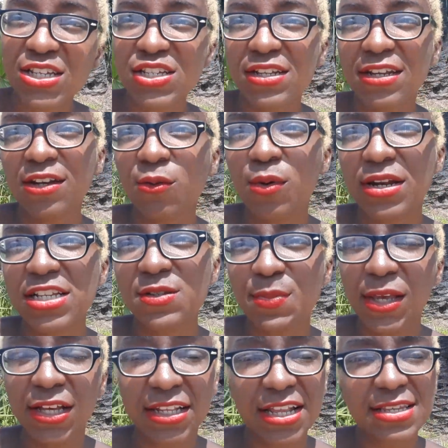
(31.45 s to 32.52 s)
She didn't want to
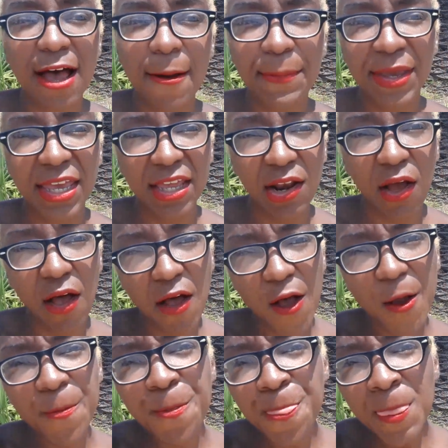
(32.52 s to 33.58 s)
speak on the topic at all.